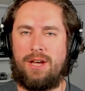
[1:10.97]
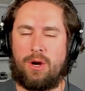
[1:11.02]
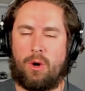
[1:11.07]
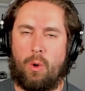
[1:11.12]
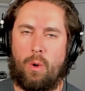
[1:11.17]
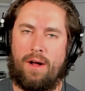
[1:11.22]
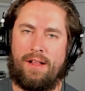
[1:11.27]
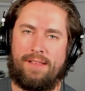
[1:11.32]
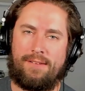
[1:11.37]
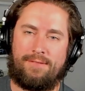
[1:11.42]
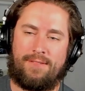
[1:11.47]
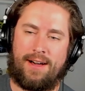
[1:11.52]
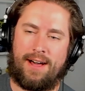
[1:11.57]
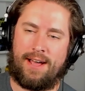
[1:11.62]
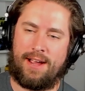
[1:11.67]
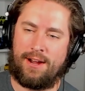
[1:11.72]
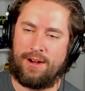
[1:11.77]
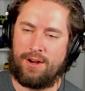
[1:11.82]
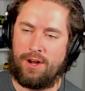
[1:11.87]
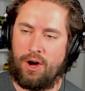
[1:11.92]

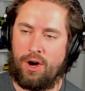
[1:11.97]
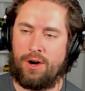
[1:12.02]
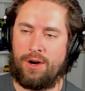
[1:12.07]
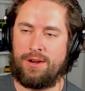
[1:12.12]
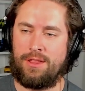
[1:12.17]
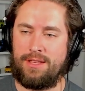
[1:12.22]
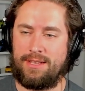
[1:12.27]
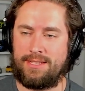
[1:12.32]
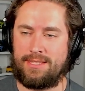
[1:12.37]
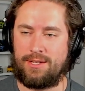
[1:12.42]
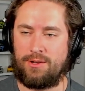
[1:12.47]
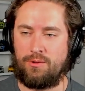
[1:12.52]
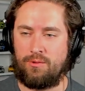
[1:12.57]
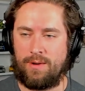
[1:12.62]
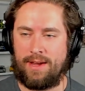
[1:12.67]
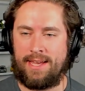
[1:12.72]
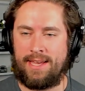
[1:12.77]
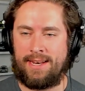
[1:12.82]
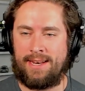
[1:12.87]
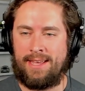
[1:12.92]
qualifier on this
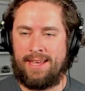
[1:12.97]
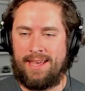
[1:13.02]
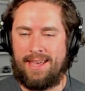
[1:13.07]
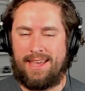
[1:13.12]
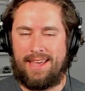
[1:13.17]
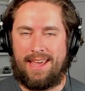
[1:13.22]
grid.